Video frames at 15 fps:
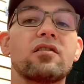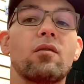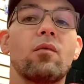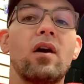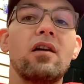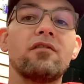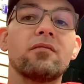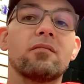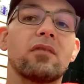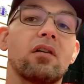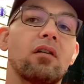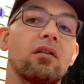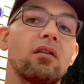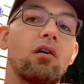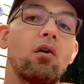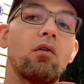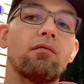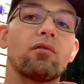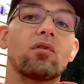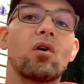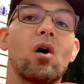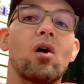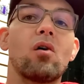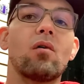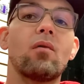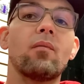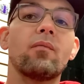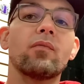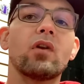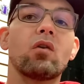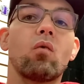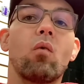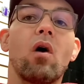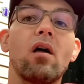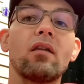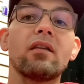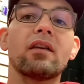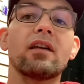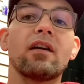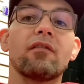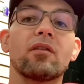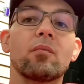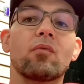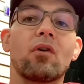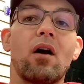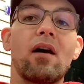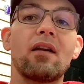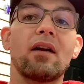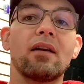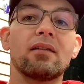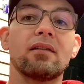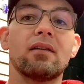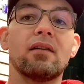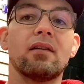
away from the, the overall quality of the product.